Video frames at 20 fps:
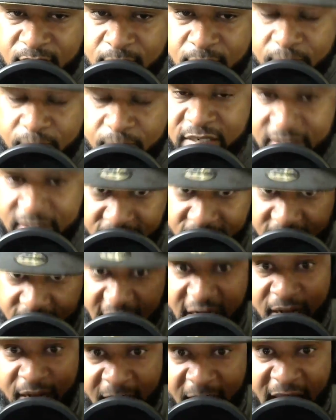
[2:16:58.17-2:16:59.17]
But
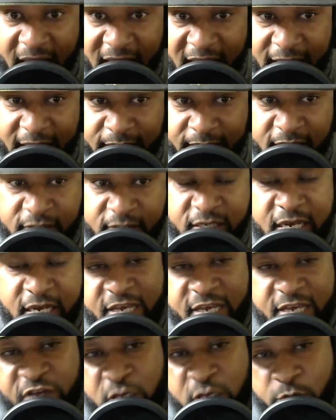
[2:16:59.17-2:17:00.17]
think about it like this.
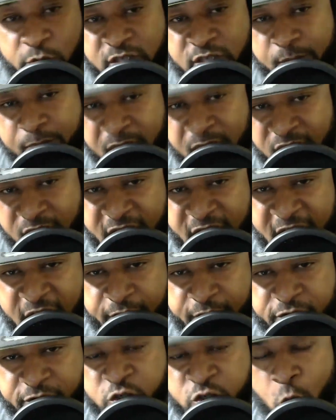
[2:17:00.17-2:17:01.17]
If he was above
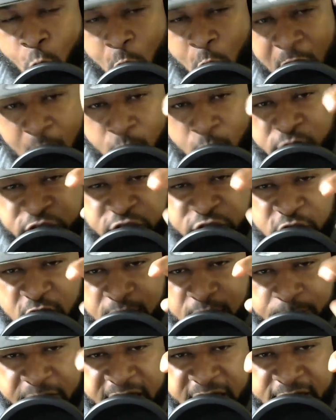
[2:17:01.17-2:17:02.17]
average, why would
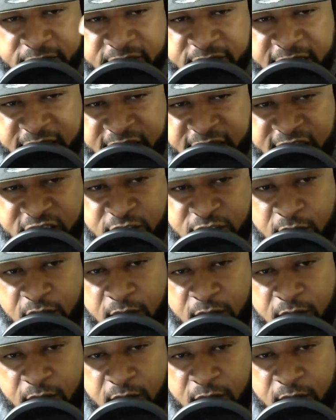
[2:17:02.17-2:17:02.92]
Sean Payton take his,